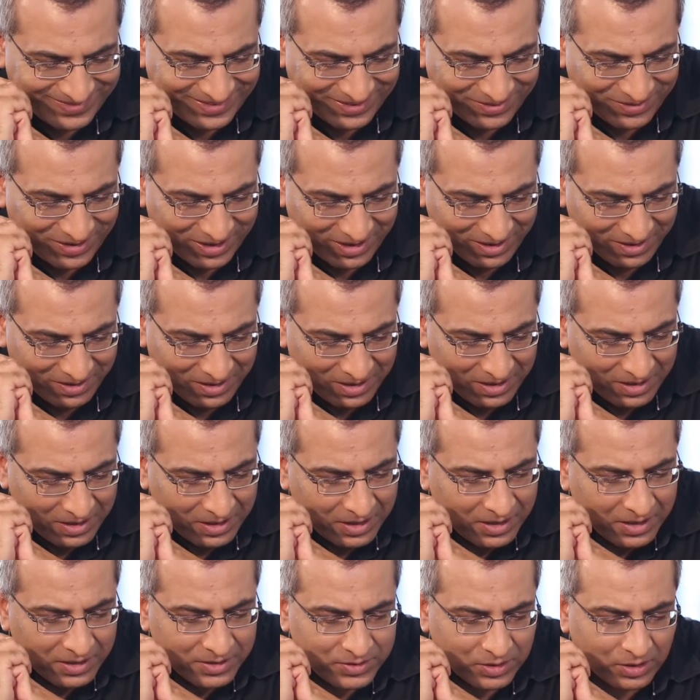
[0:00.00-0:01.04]
Okay.
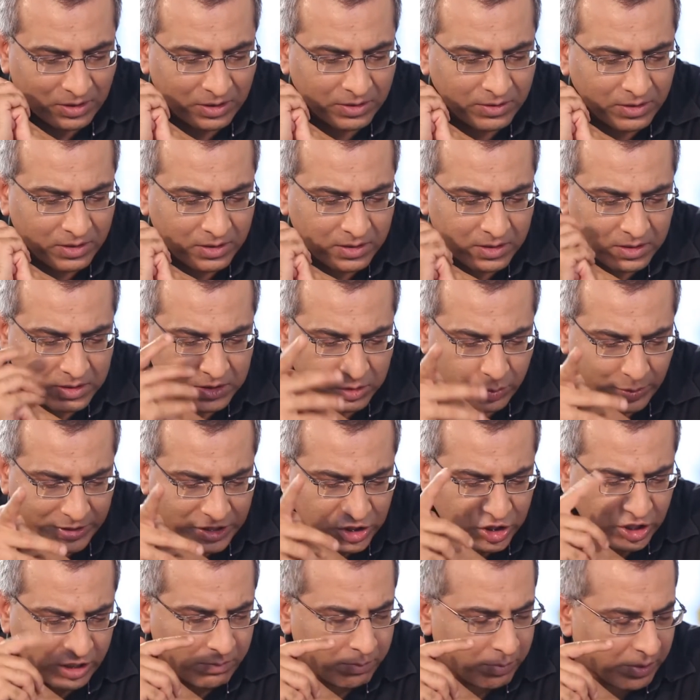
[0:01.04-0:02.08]
So on the
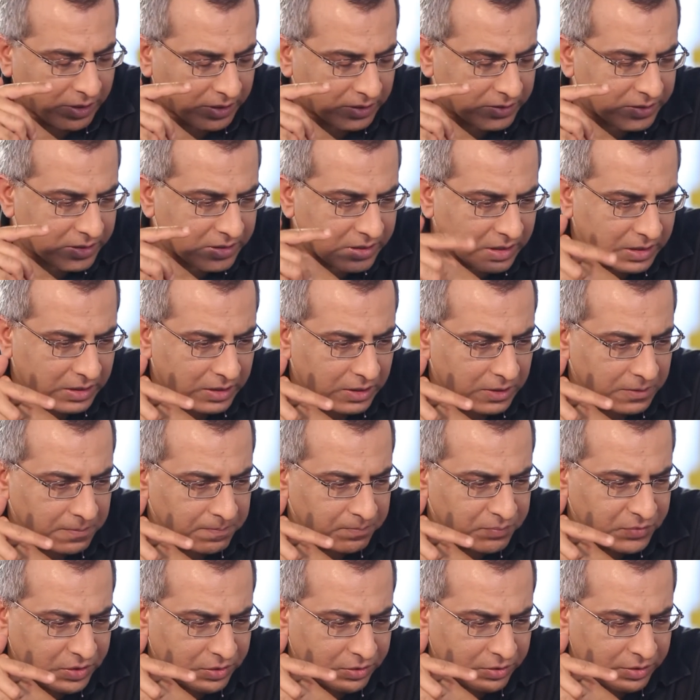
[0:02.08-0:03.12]
switching bit,
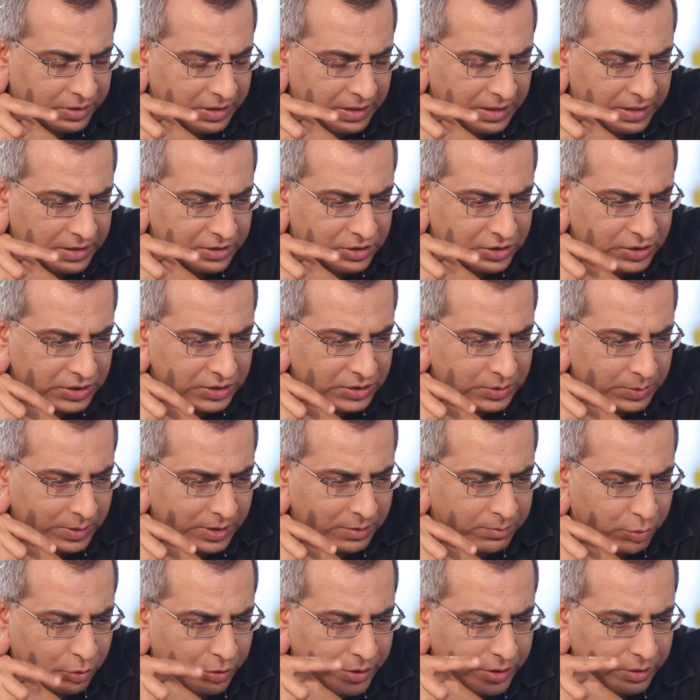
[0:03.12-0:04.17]
Nilesh, just
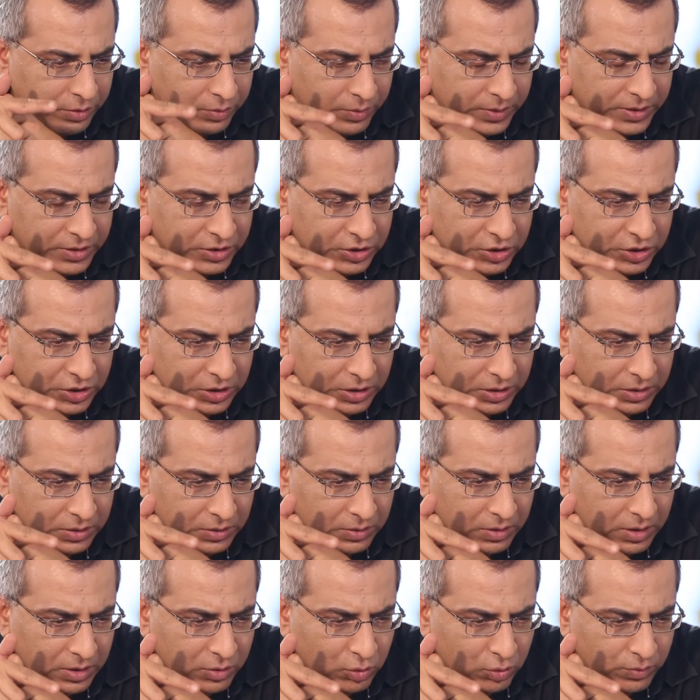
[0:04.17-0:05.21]
one point which,
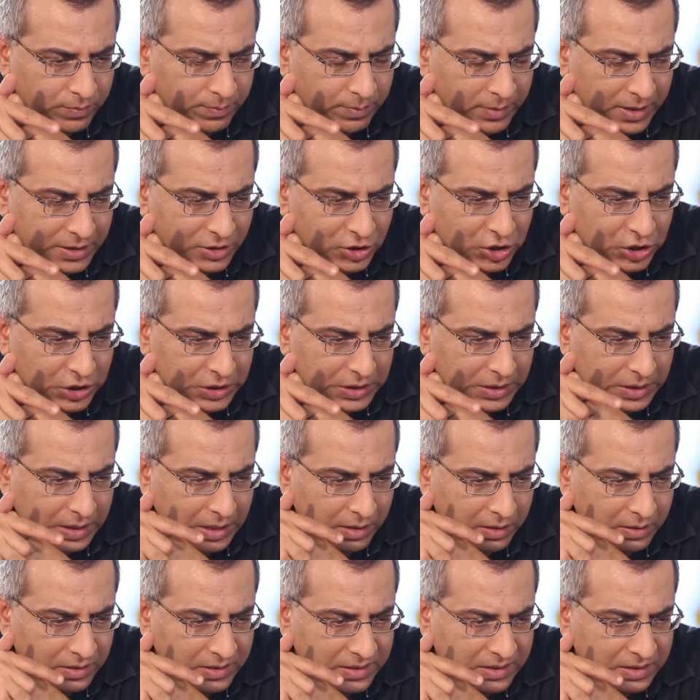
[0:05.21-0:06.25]
Anup mentioned
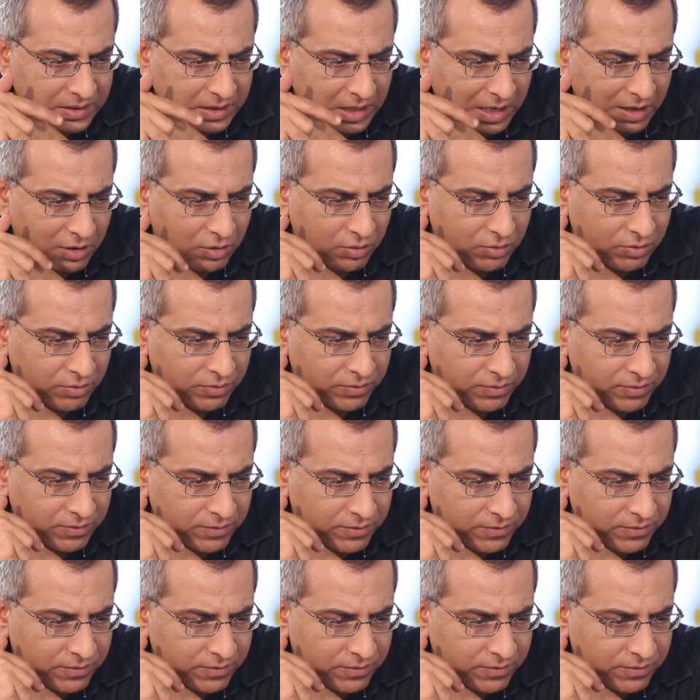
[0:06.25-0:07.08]
that it's now